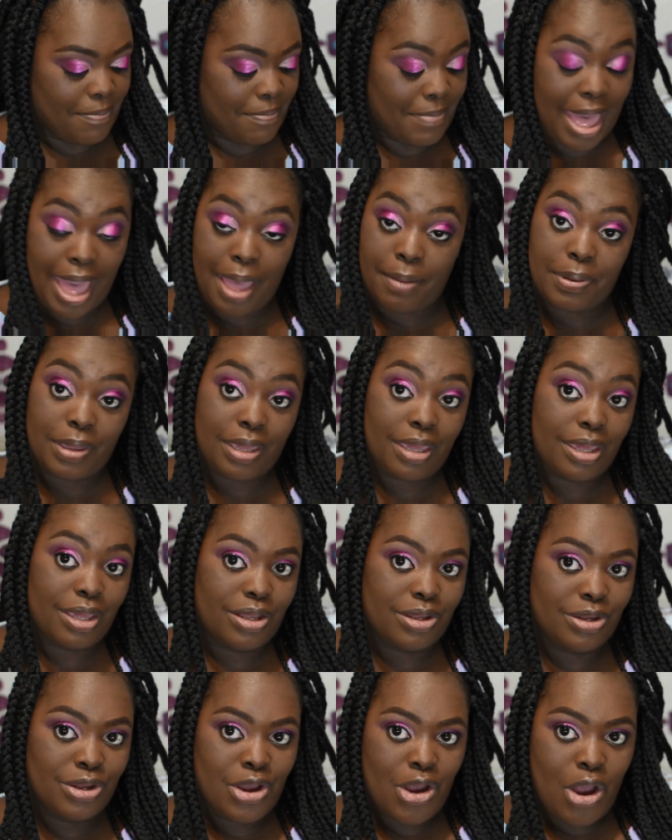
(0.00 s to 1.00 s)
matte
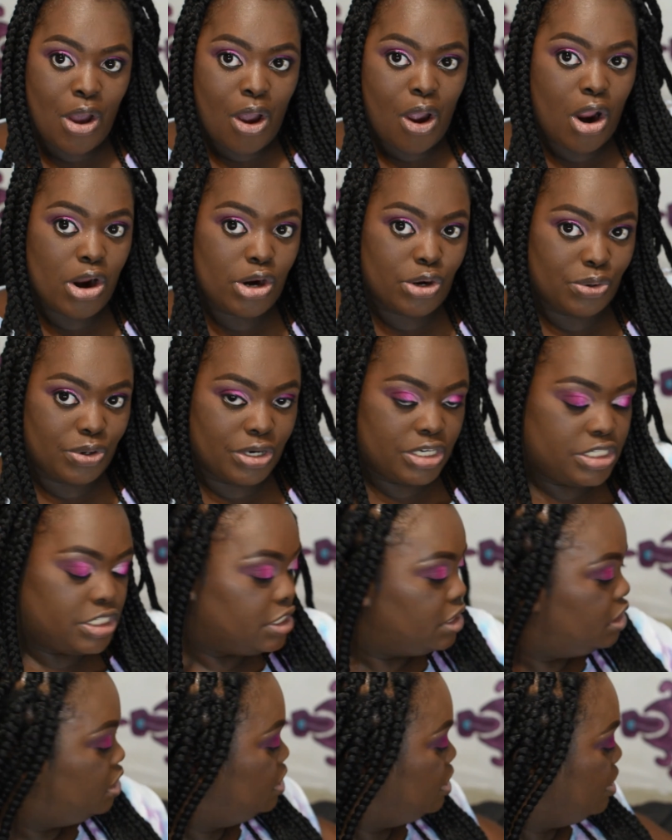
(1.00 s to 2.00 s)
pink are
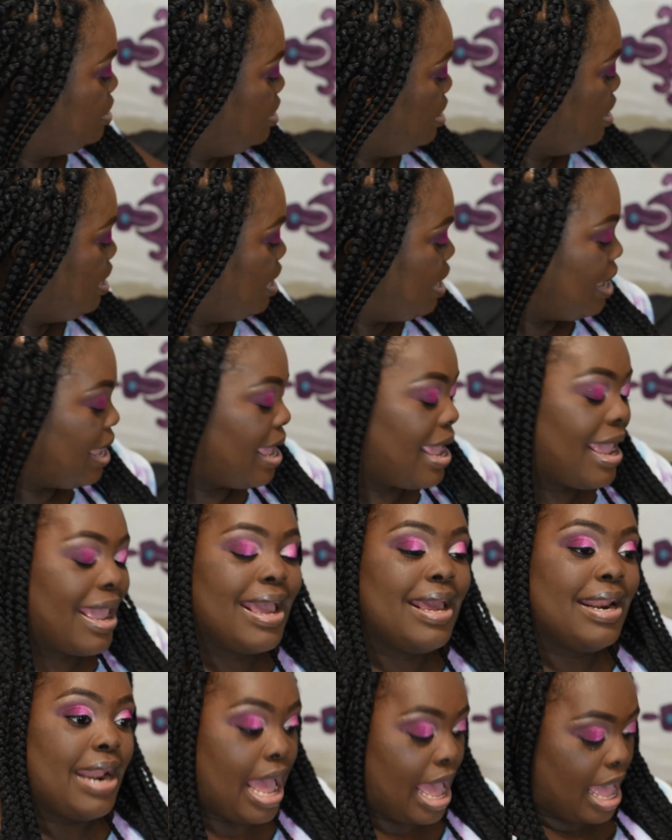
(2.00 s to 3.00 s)
gorgeous.
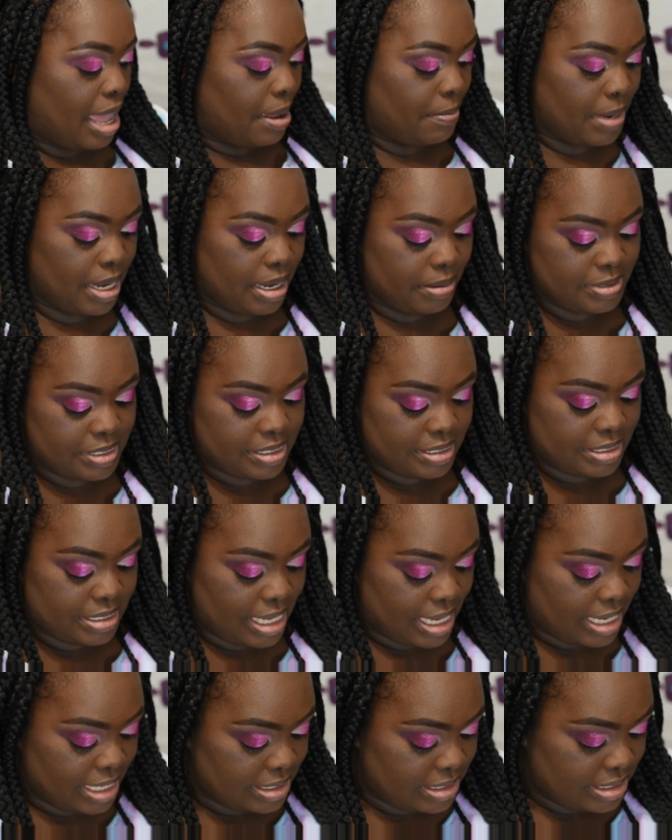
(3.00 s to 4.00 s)
And I'm
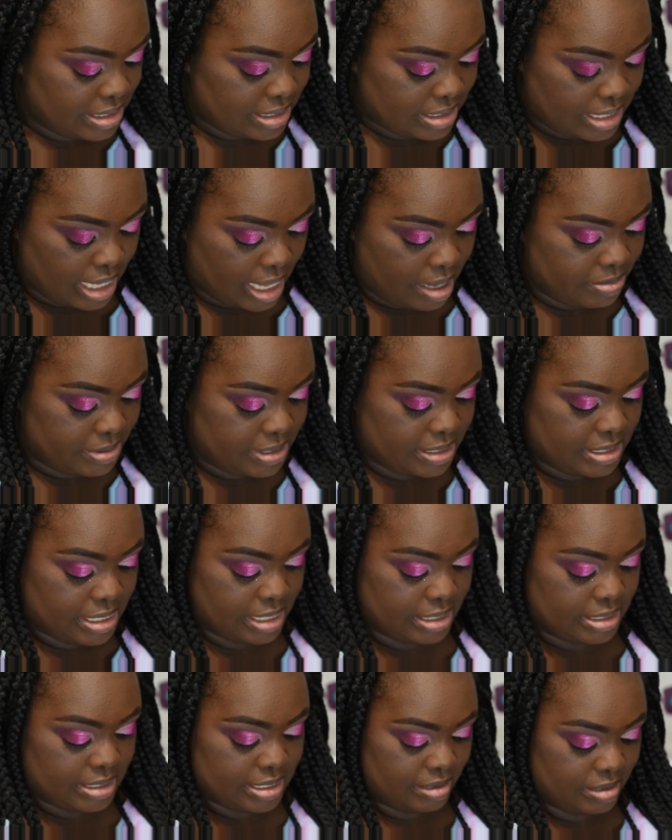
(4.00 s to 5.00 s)
obsessed
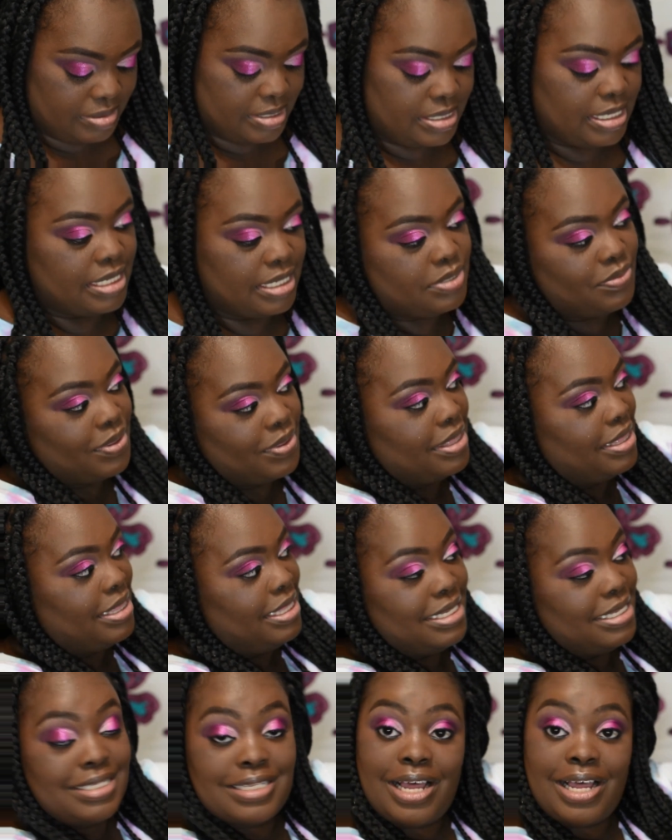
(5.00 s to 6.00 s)
with
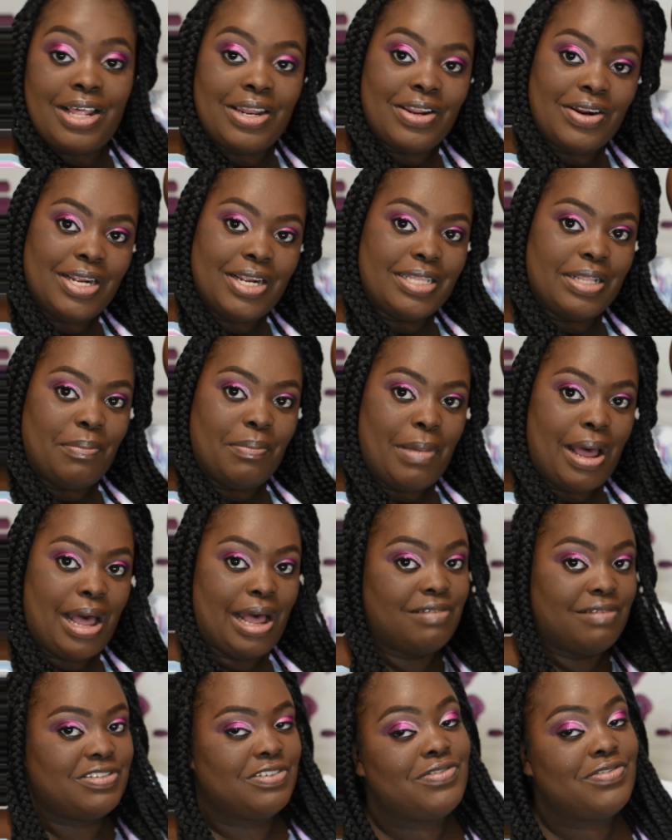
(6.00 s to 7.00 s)
this color in the
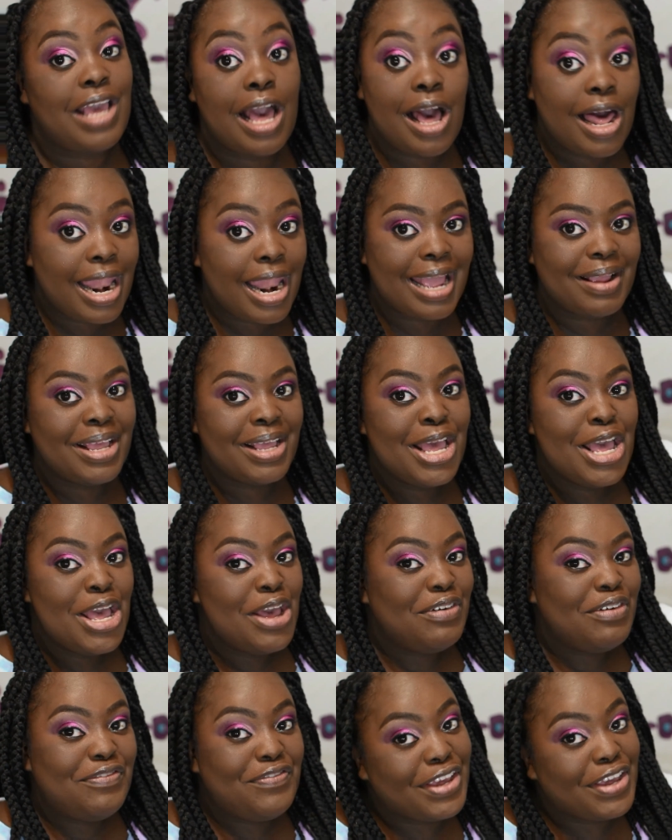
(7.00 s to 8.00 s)
mauves. If y'all like
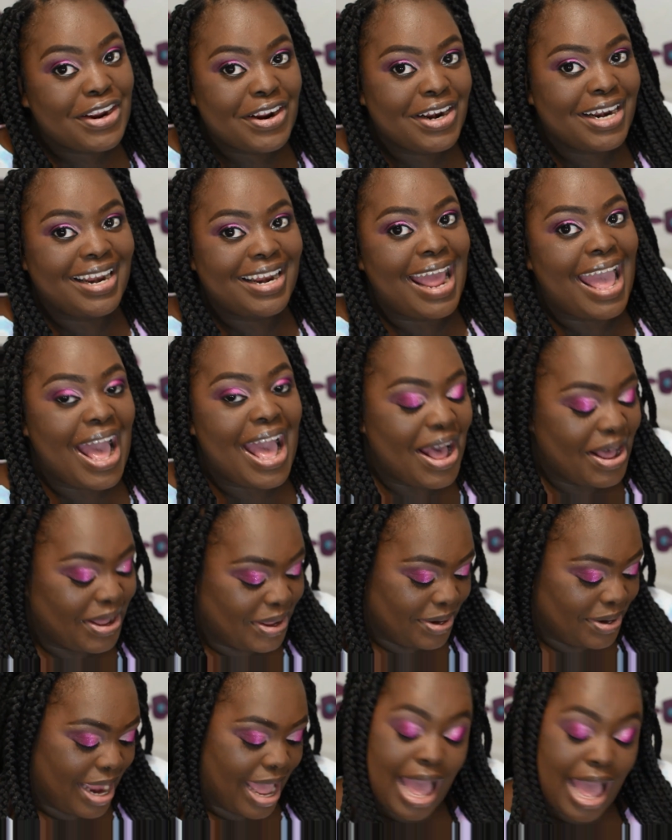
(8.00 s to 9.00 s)
figured it
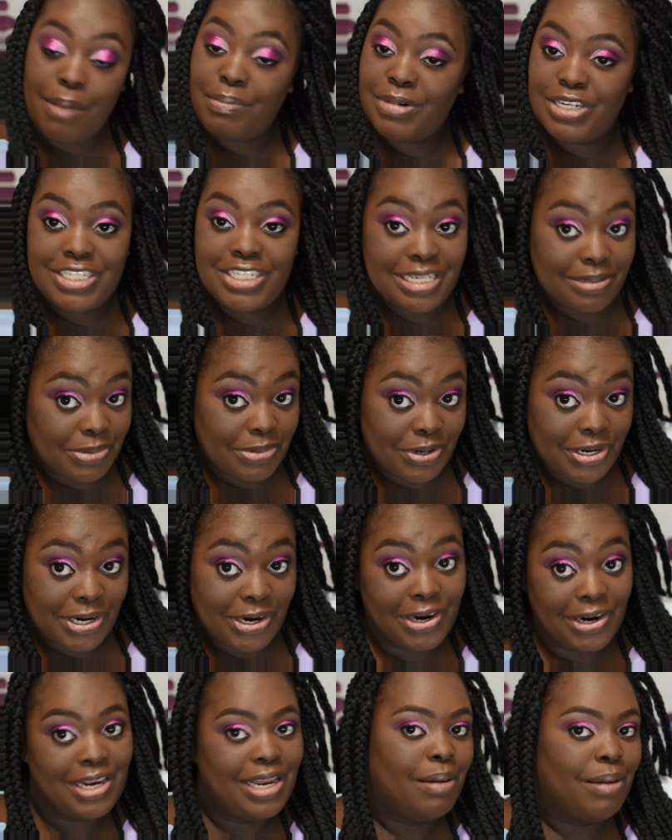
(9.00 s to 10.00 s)
out, I'm a shimmer
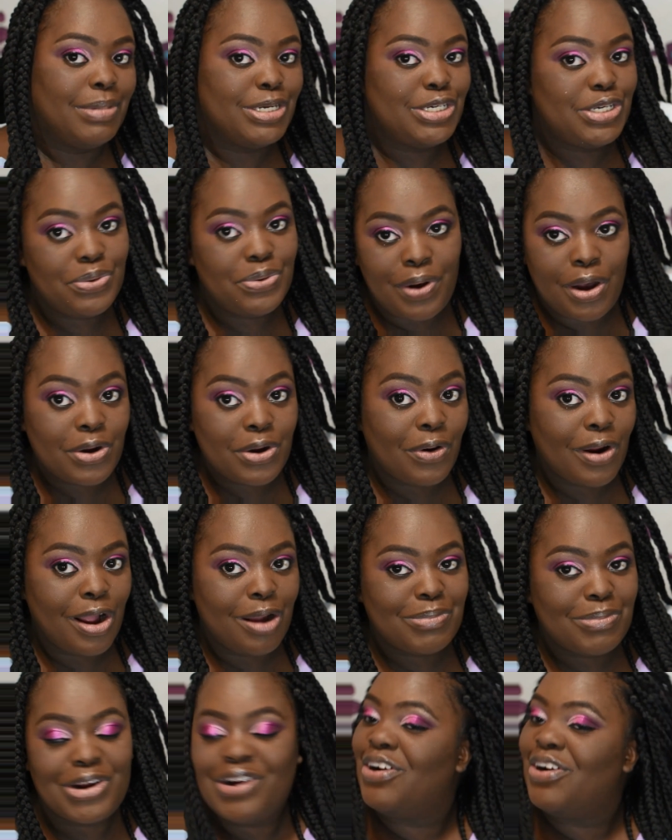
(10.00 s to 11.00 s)
girl, I'm a
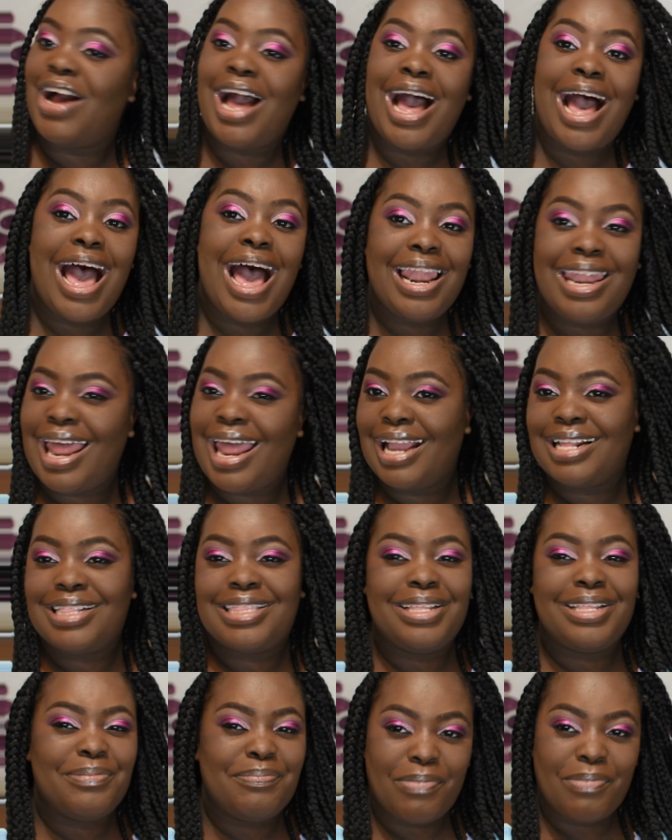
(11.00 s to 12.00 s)
duochrome girl. I
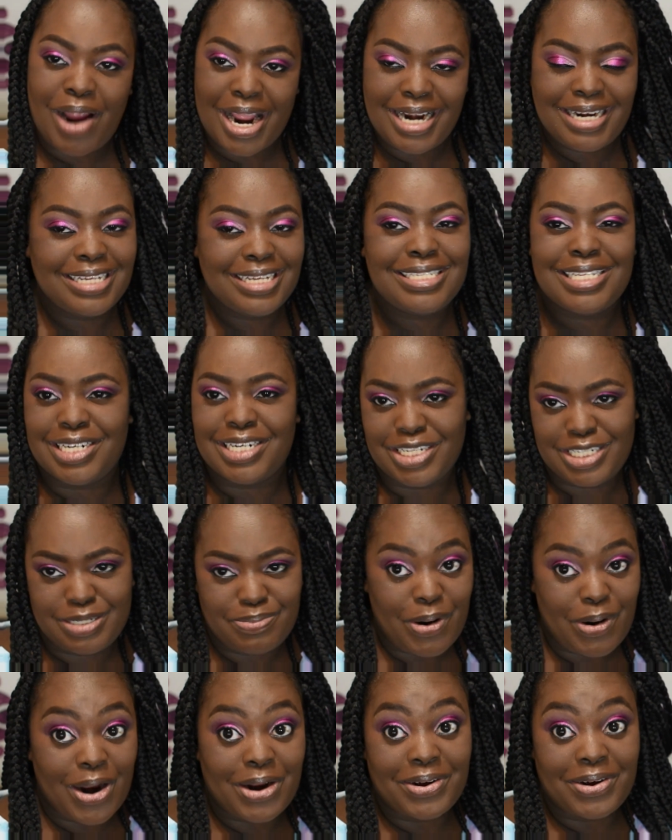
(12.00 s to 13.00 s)
like the brightness and the
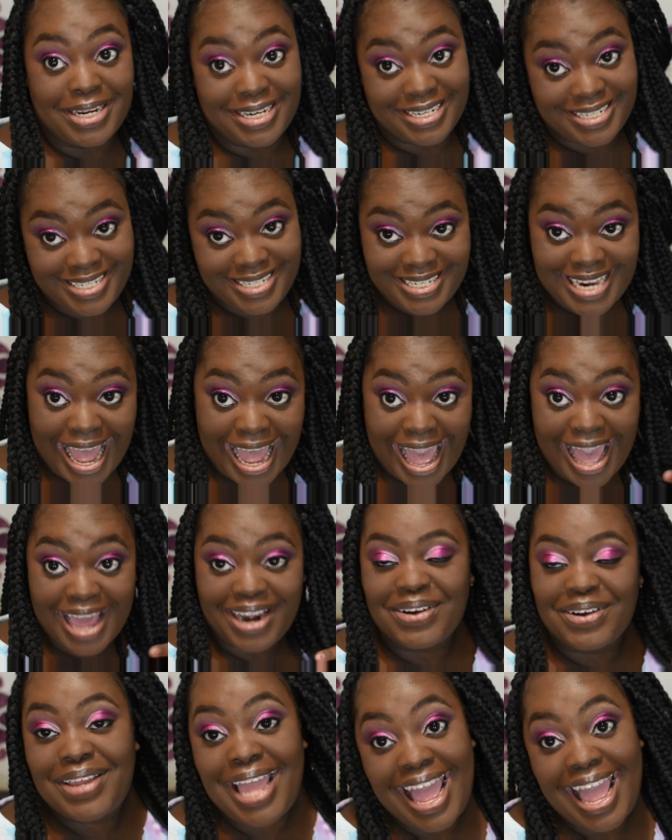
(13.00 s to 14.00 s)
sparkle and the
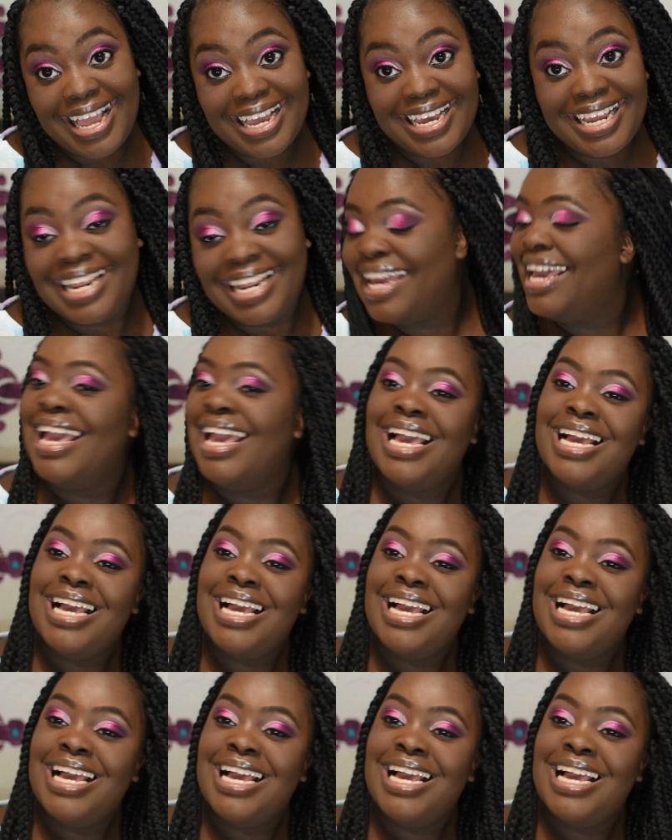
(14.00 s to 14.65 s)
shine, okay, honey?